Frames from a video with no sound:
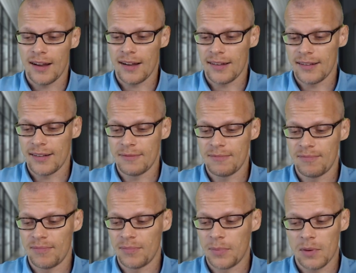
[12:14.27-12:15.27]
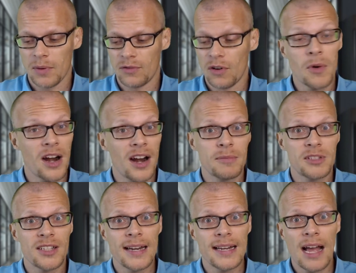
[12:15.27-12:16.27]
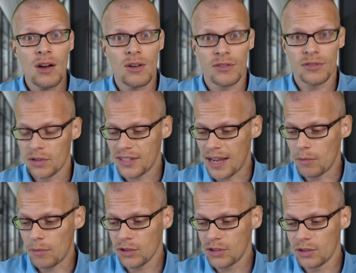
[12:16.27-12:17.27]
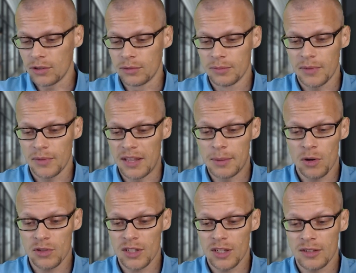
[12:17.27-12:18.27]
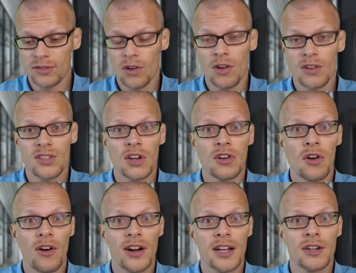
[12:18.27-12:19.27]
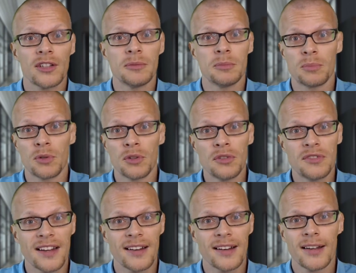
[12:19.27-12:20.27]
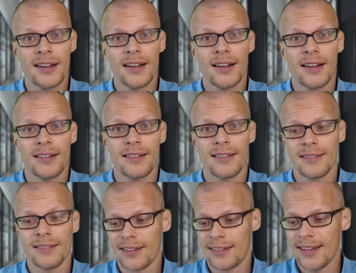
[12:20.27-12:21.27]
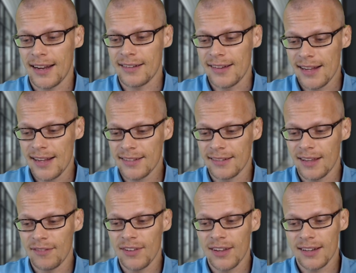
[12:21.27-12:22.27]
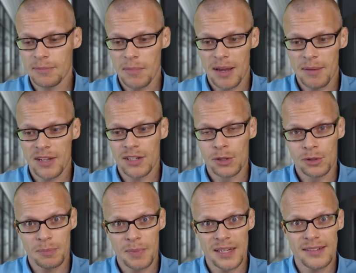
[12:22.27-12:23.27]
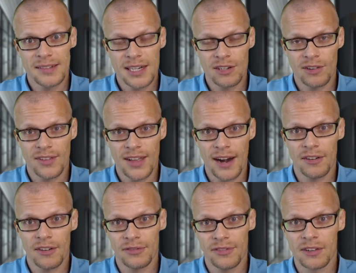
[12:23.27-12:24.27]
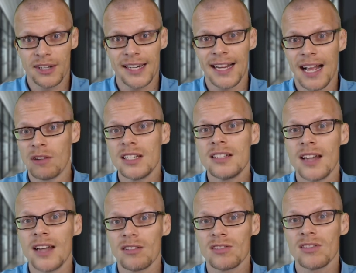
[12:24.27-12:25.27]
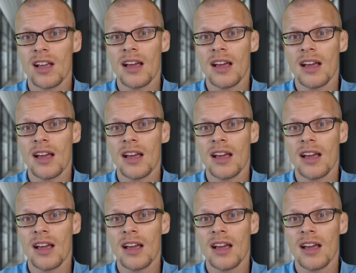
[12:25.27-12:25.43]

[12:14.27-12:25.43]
From where I'm standing now, of course, I'm also in the process of constant learning and improving the techniques and giving it maybe a new spin here or there, or figuring out details.